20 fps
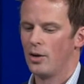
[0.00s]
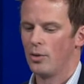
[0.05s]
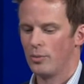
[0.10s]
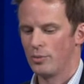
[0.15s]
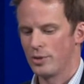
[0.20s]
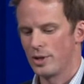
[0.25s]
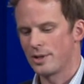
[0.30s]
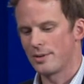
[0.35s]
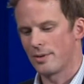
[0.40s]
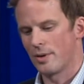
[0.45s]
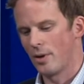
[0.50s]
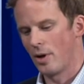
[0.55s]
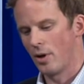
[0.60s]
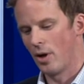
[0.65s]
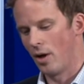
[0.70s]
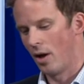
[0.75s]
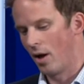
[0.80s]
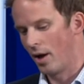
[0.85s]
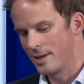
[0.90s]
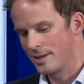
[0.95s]
just
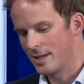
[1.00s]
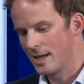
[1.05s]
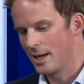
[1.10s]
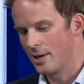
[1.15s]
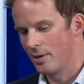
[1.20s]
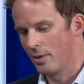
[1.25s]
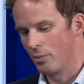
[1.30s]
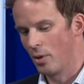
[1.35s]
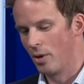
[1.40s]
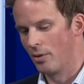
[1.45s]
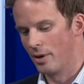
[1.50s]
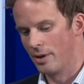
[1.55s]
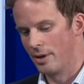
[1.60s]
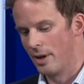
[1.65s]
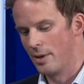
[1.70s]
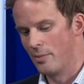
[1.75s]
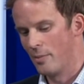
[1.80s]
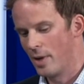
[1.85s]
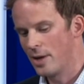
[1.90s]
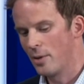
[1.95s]
ideally, well,
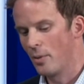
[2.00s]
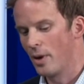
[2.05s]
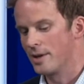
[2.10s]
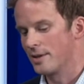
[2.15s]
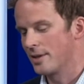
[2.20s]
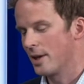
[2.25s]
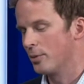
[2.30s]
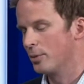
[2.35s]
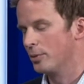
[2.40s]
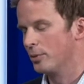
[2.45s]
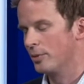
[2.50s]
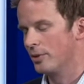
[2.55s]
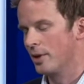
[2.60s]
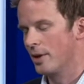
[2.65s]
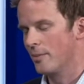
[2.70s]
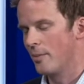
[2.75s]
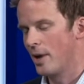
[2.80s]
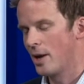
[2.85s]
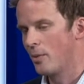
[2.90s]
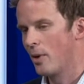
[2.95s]
in many ways, they
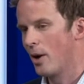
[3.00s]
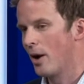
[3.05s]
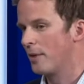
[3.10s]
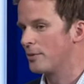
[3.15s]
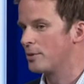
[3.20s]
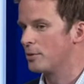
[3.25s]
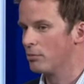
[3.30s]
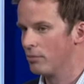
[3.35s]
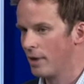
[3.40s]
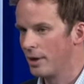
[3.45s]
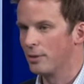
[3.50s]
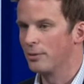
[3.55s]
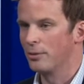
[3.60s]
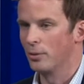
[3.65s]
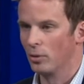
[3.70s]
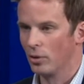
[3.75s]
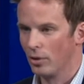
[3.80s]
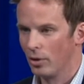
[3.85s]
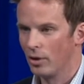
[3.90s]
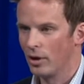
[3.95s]
may well have to rent for
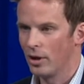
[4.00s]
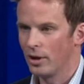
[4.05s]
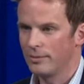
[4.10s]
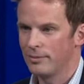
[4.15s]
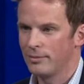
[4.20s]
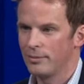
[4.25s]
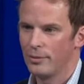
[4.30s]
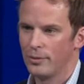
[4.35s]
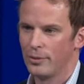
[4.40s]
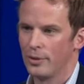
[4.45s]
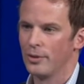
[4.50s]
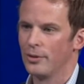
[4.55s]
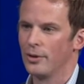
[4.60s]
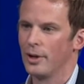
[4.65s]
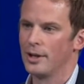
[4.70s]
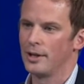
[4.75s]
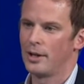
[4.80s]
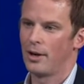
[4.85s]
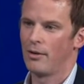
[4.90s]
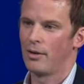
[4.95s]
longer than
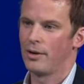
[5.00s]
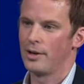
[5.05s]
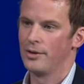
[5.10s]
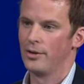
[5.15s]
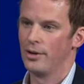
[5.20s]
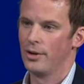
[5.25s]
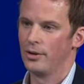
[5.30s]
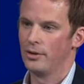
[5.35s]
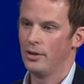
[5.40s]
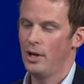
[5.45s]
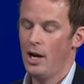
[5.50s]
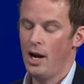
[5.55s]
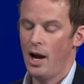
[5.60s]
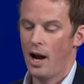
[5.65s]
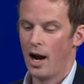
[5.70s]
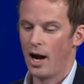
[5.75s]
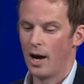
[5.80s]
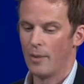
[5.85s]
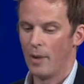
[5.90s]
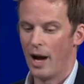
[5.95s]
they currently do,
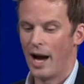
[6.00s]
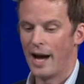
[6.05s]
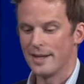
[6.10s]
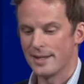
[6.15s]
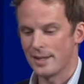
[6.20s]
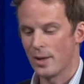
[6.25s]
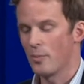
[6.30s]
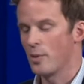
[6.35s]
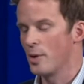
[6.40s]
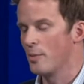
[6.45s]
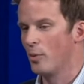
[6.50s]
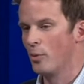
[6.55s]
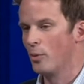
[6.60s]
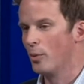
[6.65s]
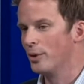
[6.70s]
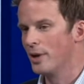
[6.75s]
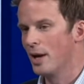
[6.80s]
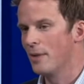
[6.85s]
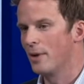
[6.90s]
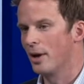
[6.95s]
and some people will
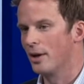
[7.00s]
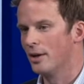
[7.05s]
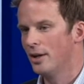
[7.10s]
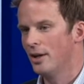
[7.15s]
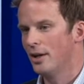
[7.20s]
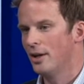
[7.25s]
never